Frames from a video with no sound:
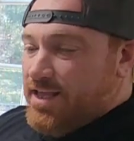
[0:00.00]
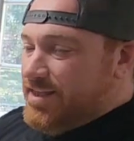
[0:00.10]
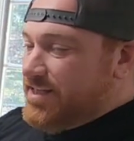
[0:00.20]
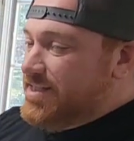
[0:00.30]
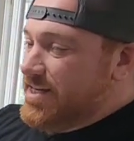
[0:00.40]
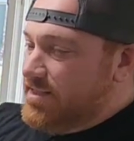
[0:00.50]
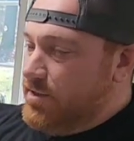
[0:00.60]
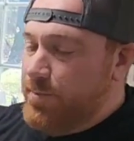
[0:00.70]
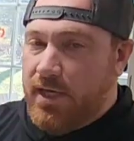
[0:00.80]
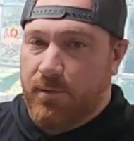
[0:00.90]
this needs
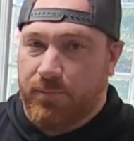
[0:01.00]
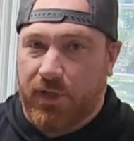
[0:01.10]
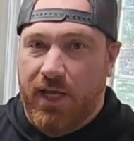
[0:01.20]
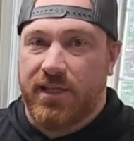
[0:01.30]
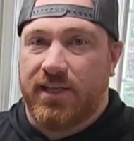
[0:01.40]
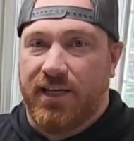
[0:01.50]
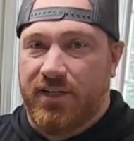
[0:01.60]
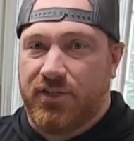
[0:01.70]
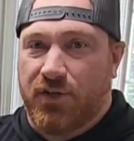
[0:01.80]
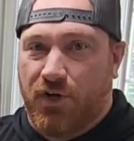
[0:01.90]
to be in place and
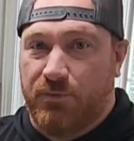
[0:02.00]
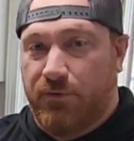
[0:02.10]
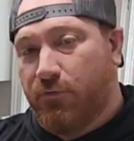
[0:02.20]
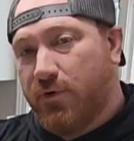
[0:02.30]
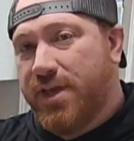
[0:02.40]
installed before